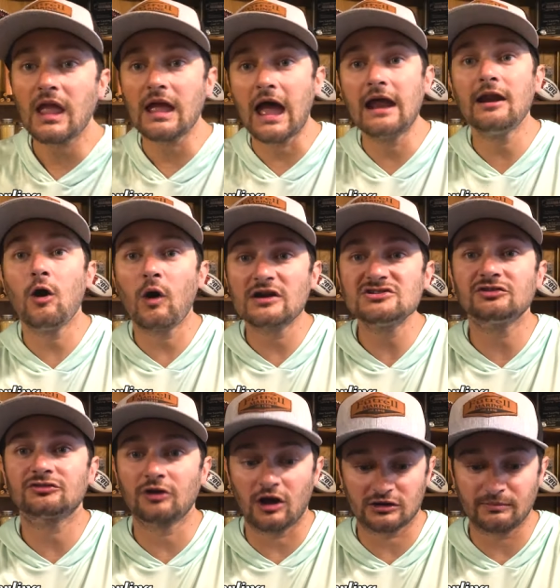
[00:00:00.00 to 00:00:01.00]
I know I
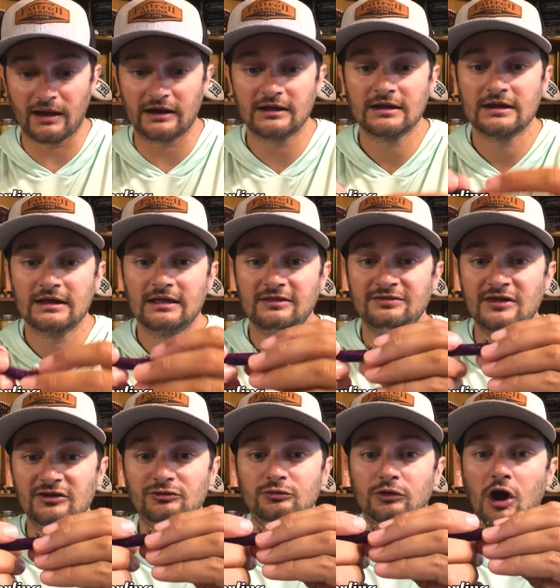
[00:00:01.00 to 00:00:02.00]
just talked about it.
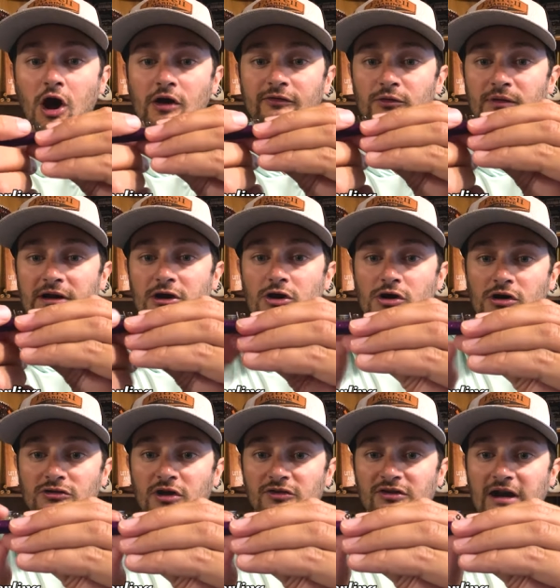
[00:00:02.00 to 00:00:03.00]
This Hover Rig
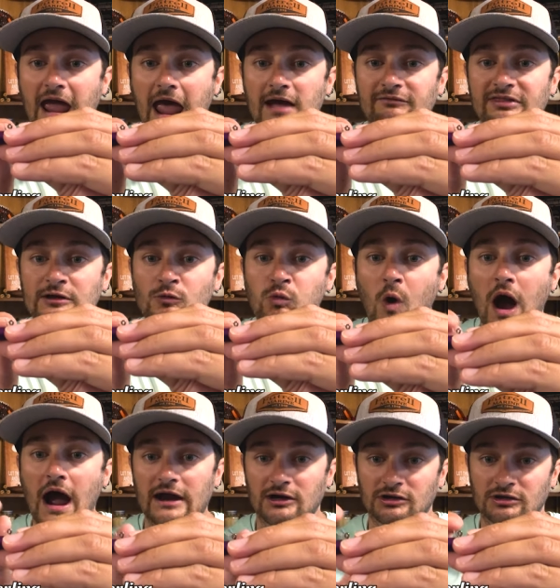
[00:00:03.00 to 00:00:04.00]
hook doesn't have the
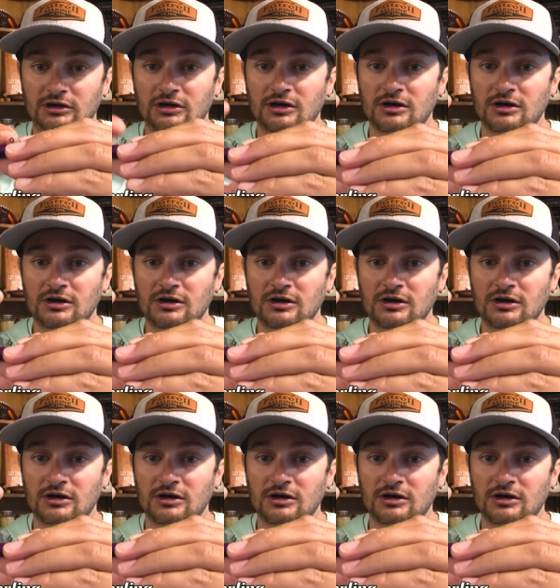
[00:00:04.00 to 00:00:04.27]
wire